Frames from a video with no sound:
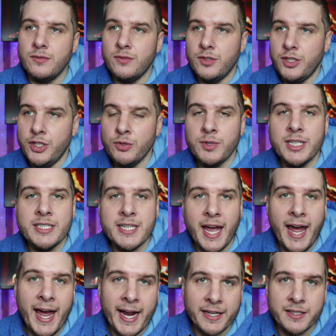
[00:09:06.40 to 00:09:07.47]
you need
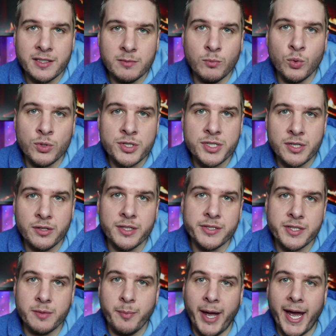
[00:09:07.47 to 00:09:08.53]
to act in a more serious
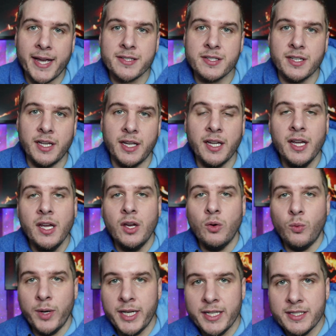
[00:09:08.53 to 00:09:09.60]
capacity.
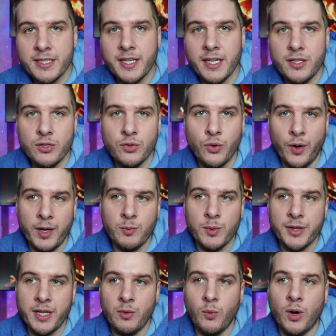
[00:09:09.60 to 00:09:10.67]
We need to get Ukraine what
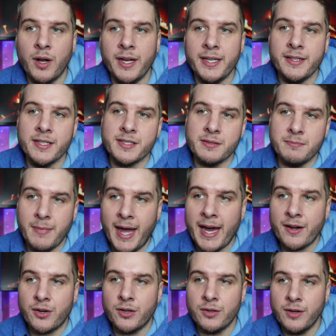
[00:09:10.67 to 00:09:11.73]
they want. It doesn't
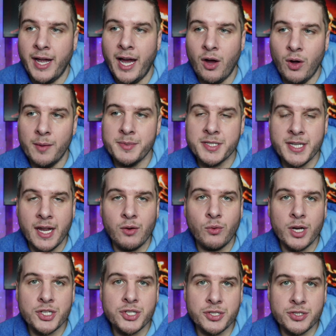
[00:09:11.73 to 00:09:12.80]
matter how upset
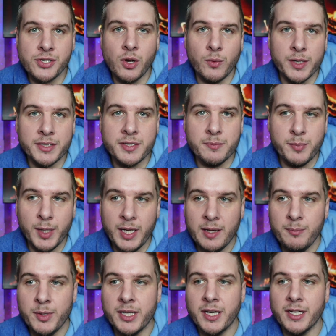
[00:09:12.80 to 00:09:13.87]
Russia's going to be,
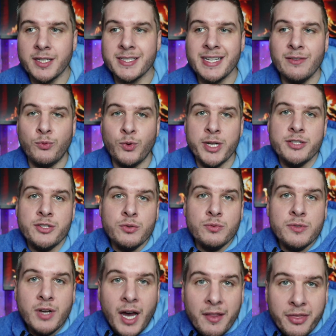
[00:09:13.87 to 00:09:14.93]
because if we do
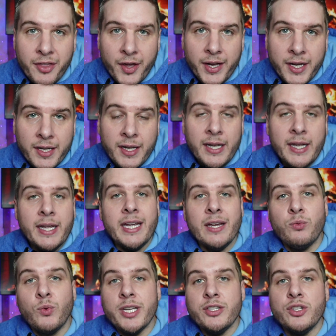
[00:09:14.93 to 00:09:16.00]
nothing,
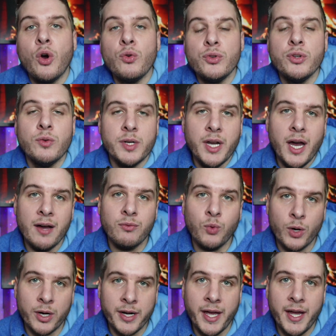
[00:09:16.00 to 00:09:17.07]
if we don't do enough, we're
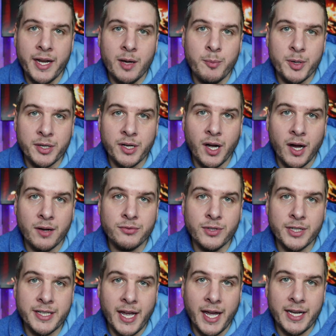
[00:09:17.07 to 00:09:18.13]
going to end up in a
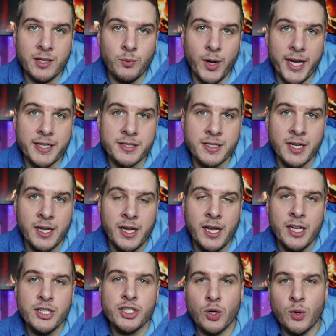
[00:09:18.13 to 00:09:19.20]
conflict anyways.
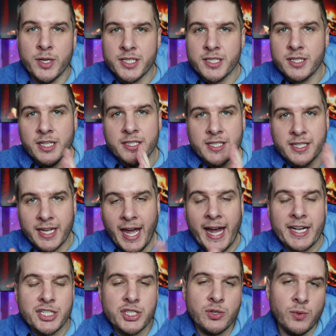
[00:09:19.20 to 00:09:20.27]
So it's a
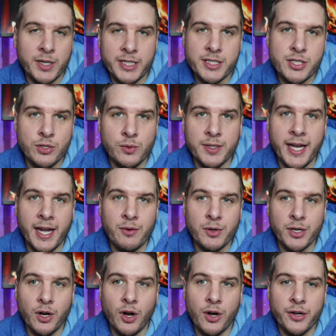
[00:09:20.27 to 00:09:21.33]
catch-22 in that
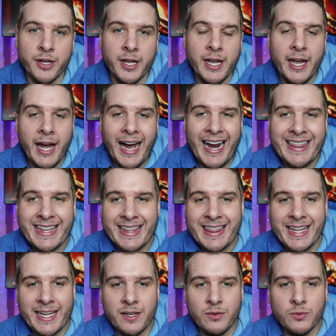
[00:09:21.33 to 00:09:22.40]
regard. I think
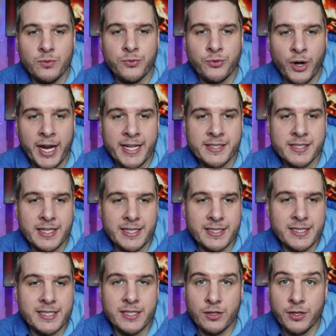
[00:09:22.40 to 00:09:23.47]
that France is
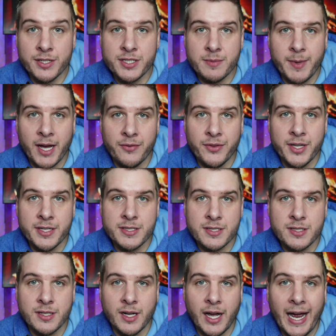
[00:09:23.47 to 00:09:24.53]
serious about this.
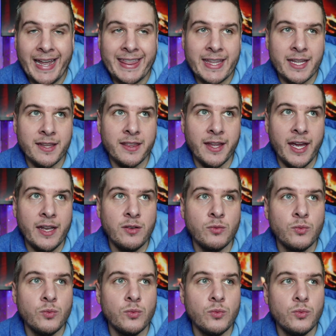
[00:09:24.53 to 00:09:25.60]
I think that
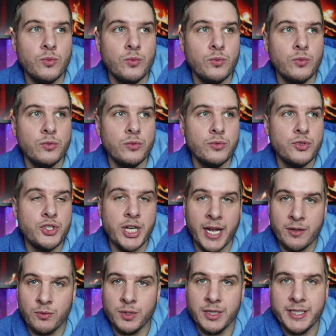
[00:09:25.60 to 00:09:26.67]

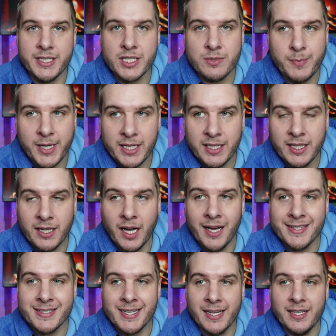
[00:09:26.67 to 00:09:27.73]
generally speaking,
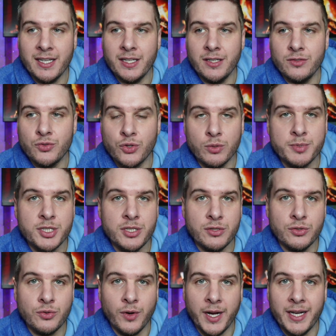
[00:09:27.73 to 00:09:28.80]
us sending troops to
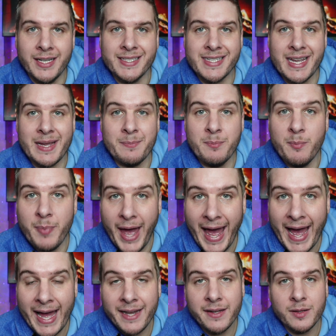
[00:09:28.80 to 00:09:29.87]
Ukraine is a
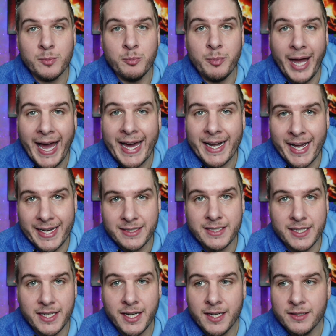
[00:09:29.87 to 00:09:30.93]
bad
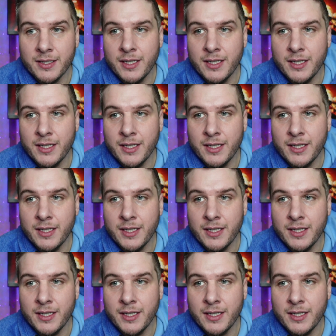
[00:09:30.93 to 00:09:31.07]
idea,